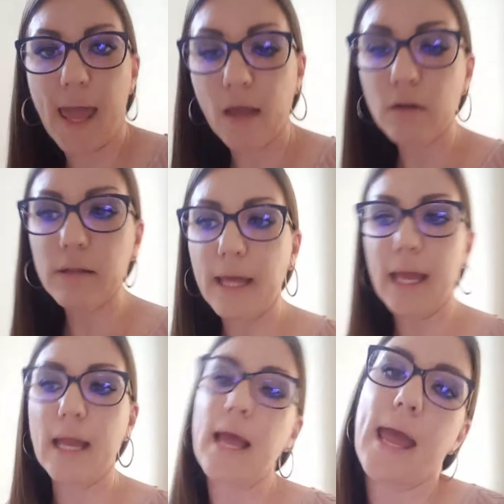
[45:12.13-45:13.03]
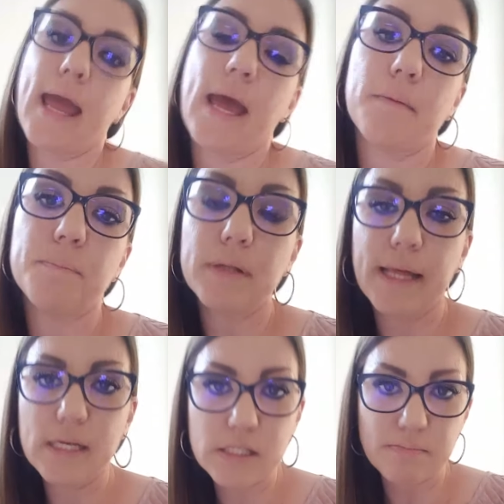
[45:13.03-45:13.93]
angling and
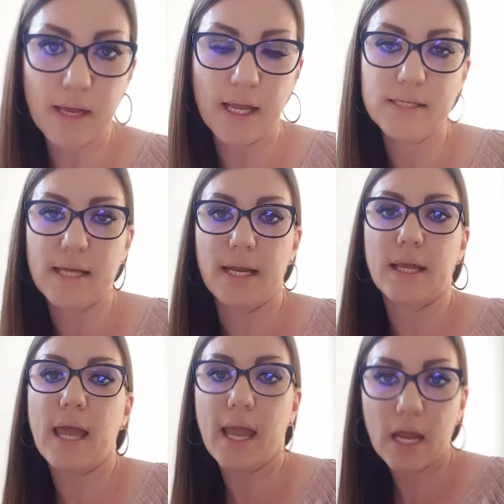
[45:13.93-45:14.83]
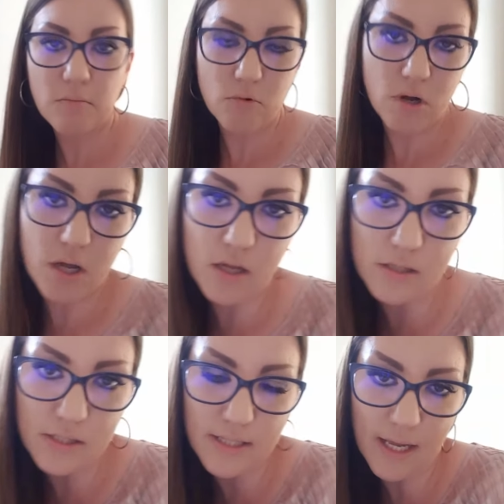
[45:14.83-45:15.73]
placement and camera
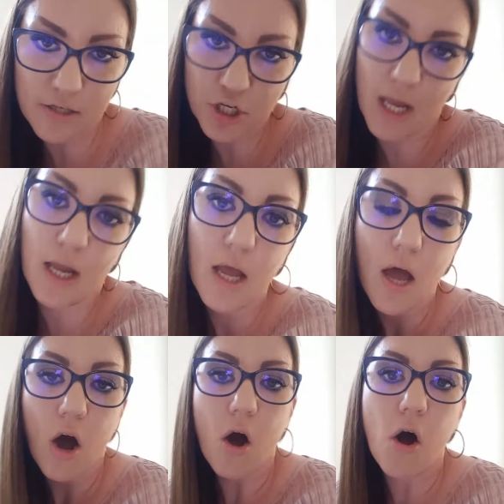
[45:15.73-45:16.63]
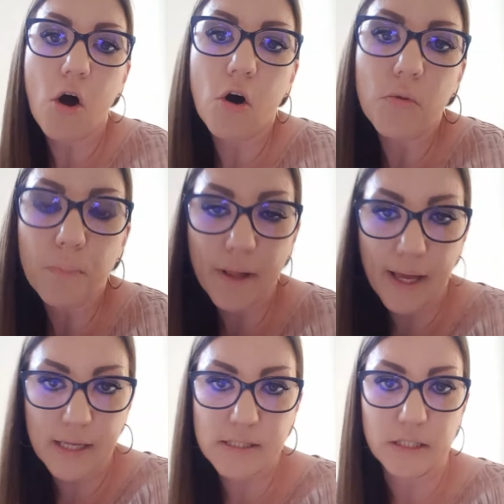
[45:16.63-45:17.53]
staging all
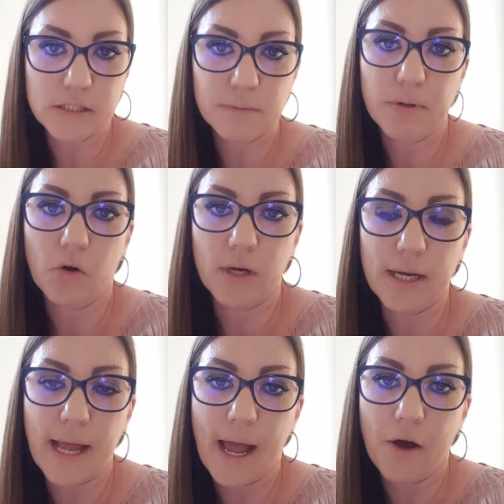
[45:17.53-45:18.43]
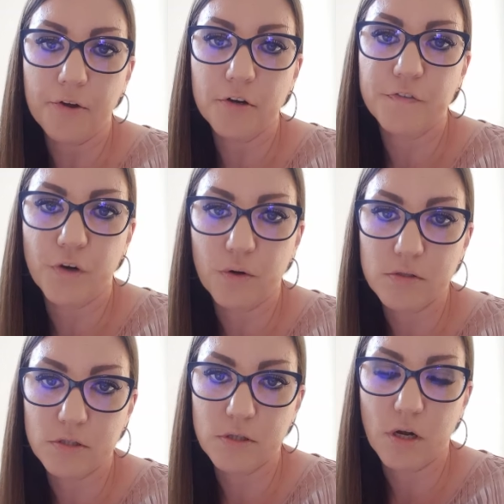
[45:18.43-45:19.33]
play a serious component in how your
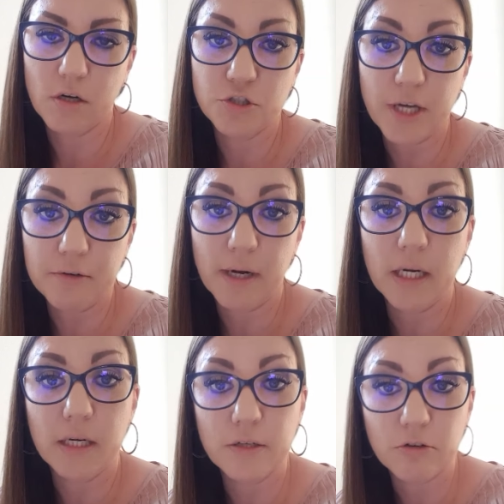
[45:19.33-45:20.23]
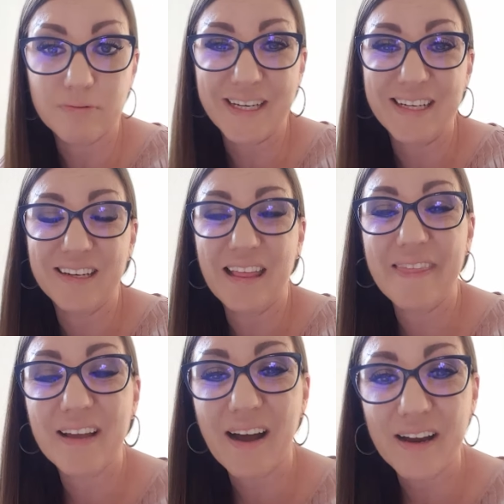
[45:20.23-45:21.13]
photos are generated and created
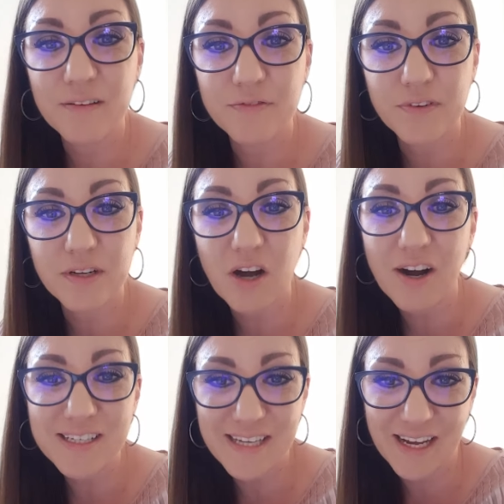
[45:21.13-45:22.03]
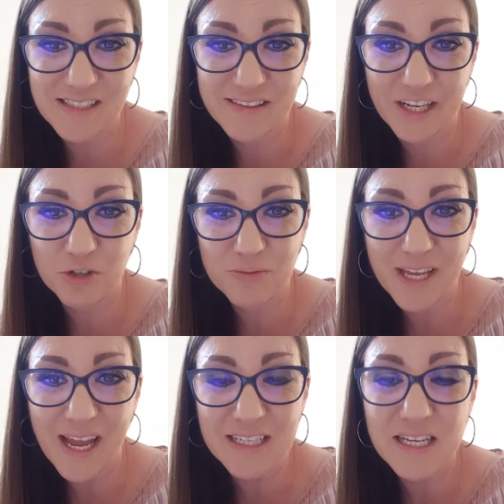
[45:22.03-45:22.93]
and the kind of context they
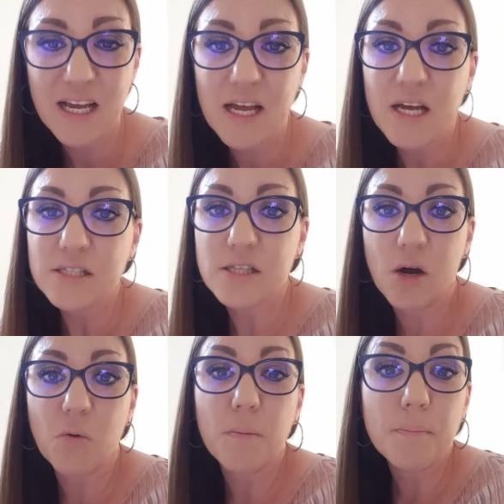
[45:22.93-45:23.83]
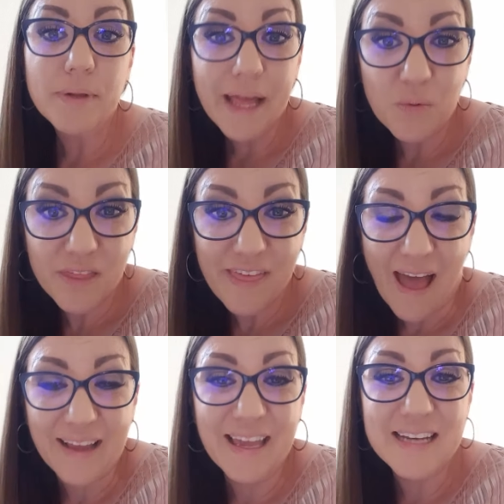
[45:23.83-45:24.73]
create. So play with
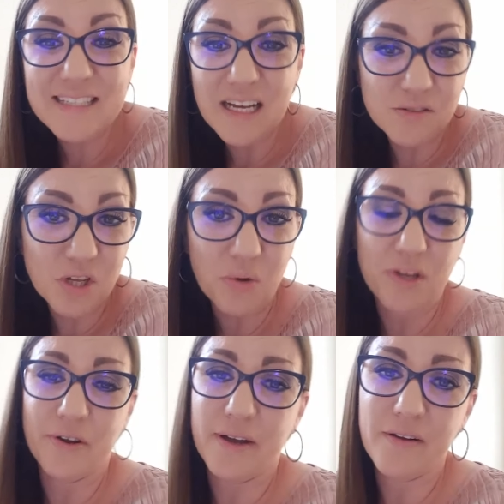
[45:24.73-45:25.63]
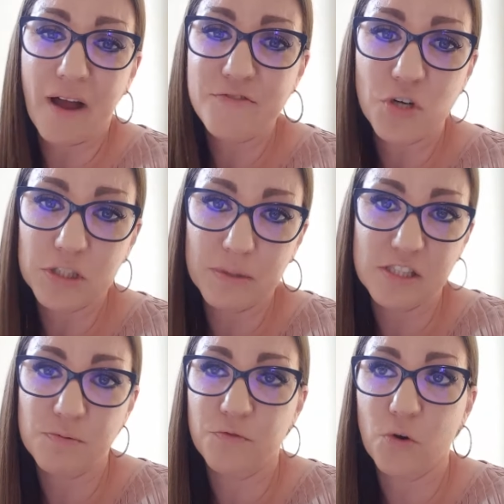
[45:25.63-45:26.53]
that. Get down low. You know, I've joked about
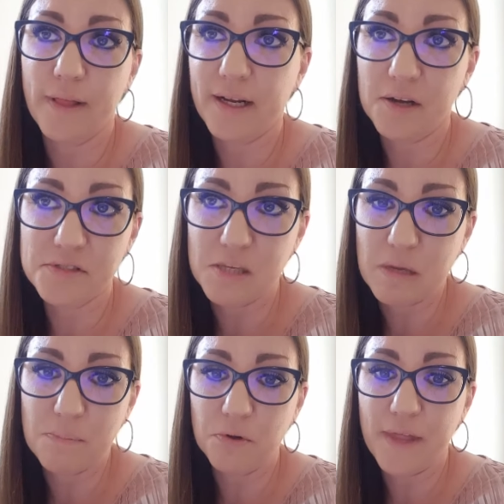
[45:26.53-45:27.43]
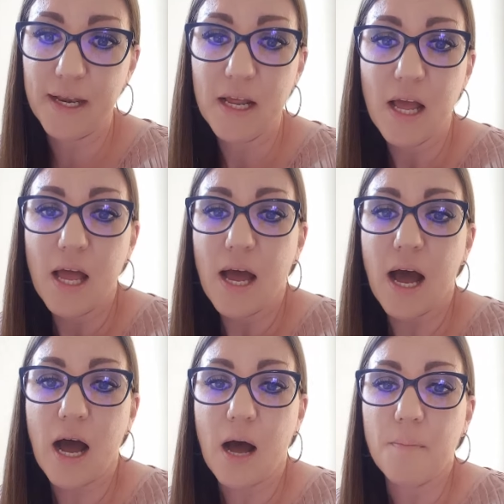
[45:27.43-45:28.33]
this before. Like, I'll see people that,
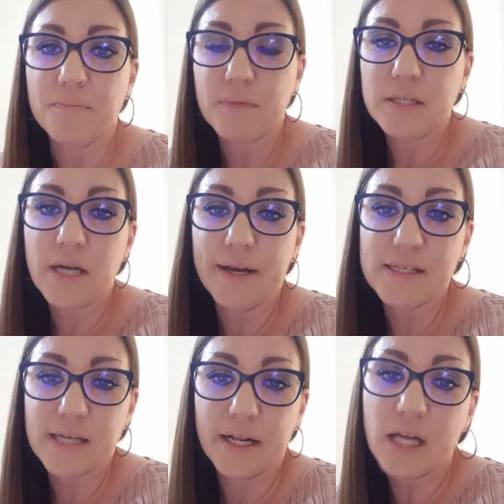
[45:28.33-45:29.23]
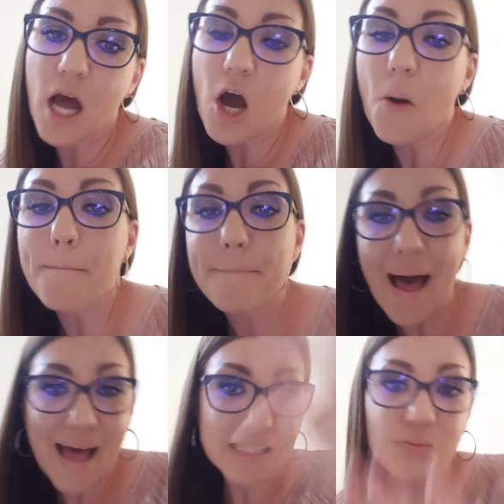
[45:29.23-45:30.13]
Tanya's got to go.
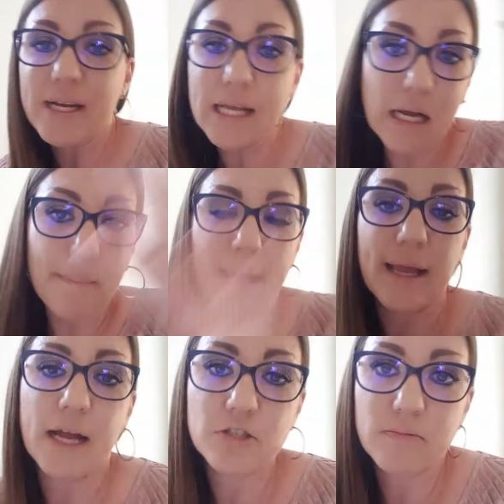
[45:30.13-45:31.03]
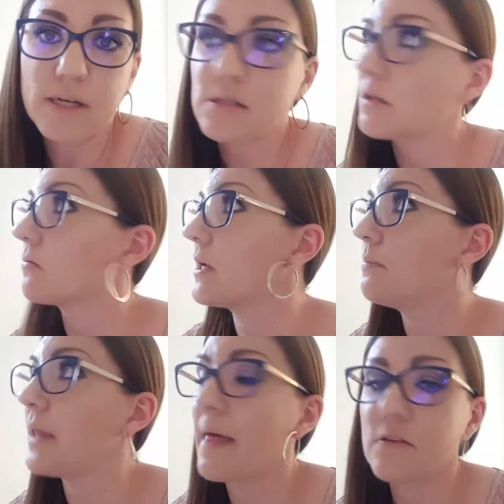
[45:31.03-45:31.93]
Bye, sweetie. Come back and catch the rest of the
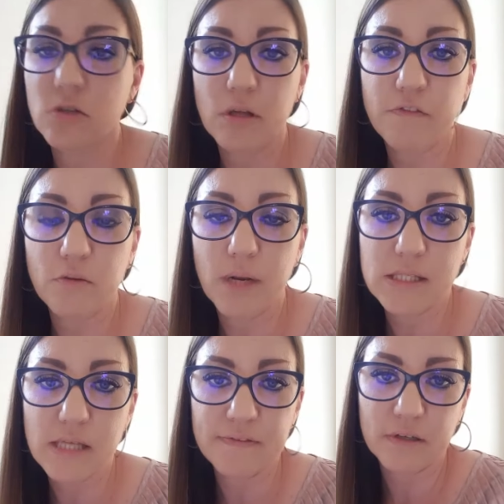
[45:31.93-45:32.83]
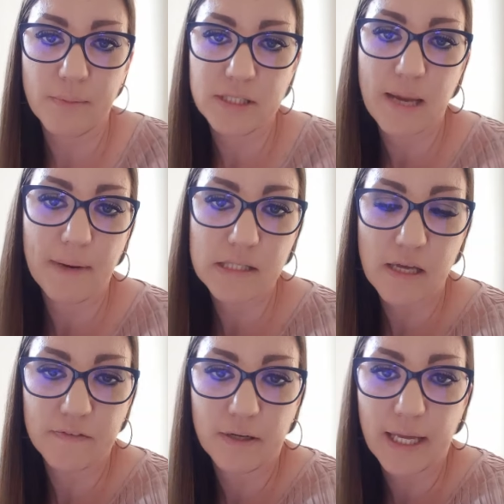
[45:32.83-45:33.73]
replay. There's only a few minutes left. I got about 10 minutes
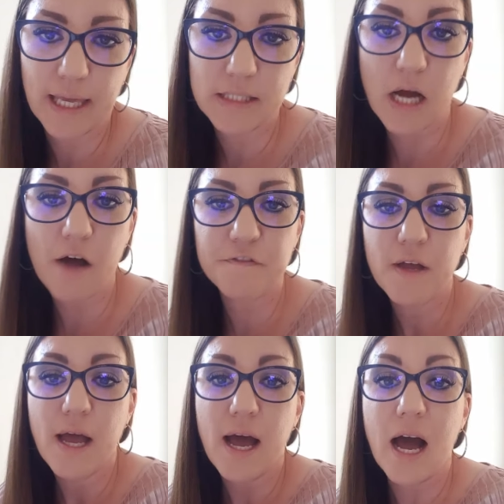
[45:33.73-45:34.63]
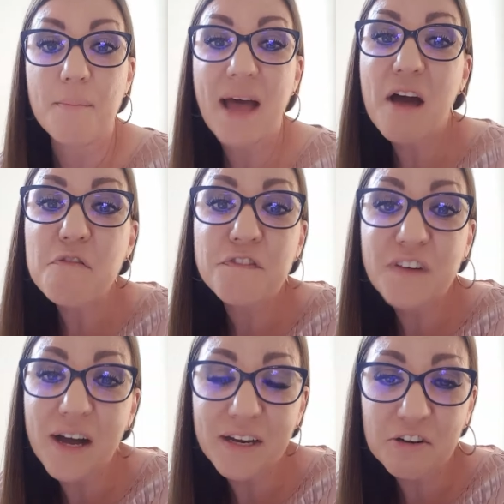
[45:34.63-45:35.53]
left and I'll get kicked off. Have
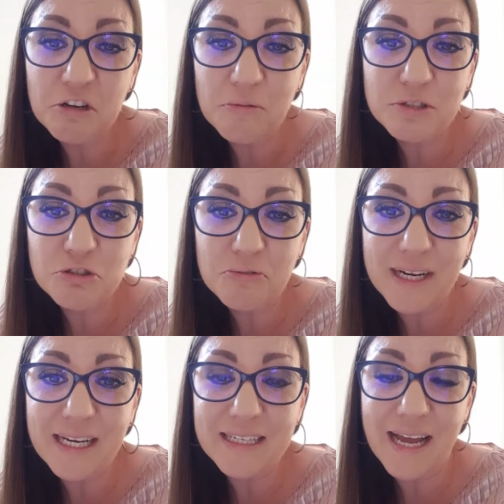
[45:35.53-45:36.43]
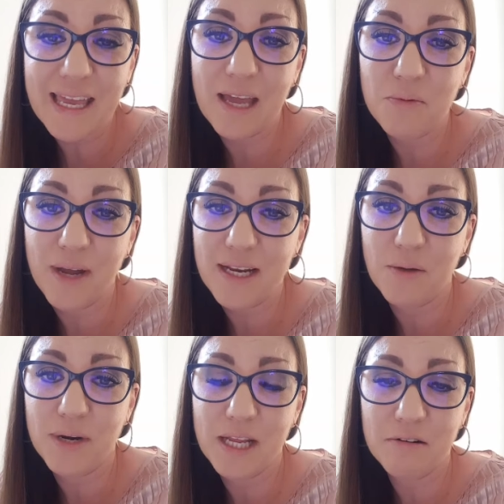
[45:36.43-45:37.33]
fun on your retreat. I can't wait.
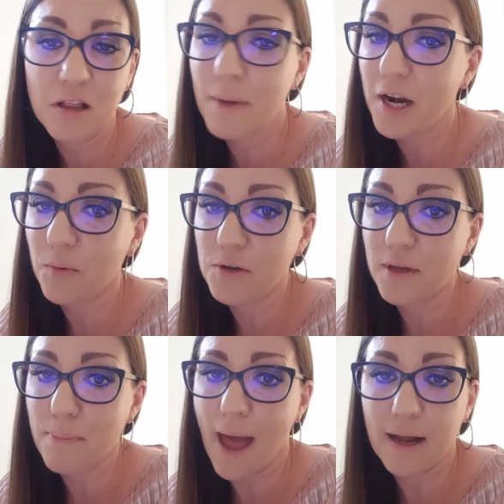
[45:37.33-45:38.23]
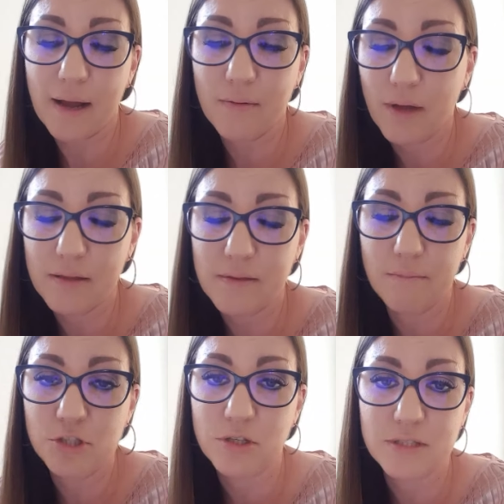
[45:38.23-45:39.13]
I want to hear all about it when you get back.
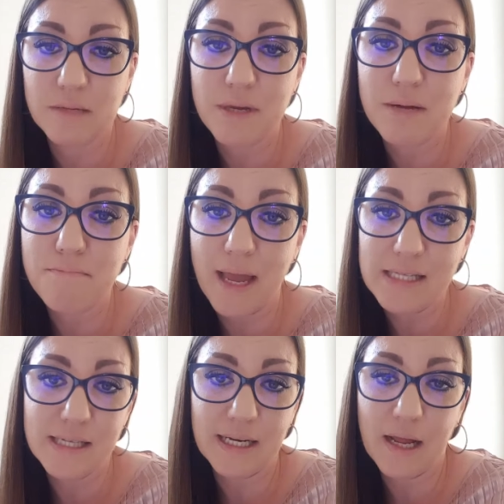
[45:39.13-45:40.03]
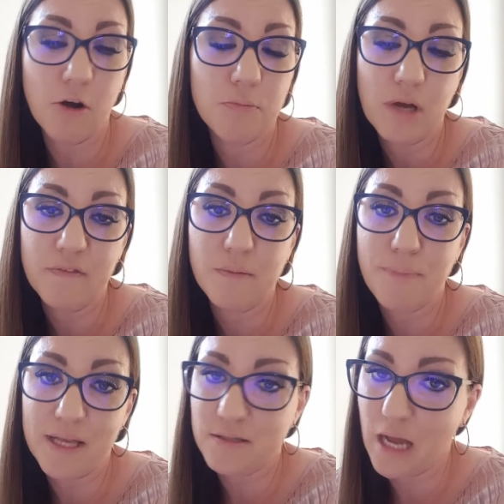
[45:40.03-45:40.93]
I'm sure it's going to be amazing and I hope you have the
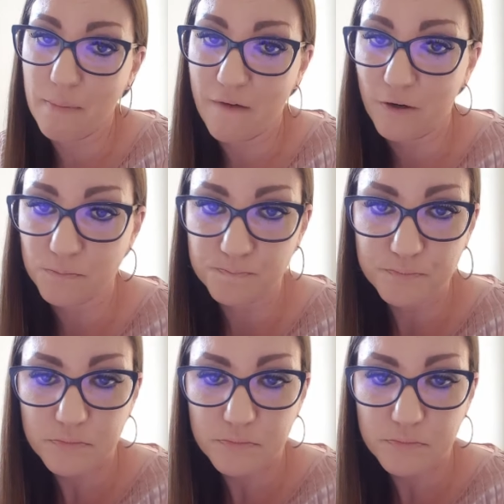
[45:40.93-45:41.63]
best time ever.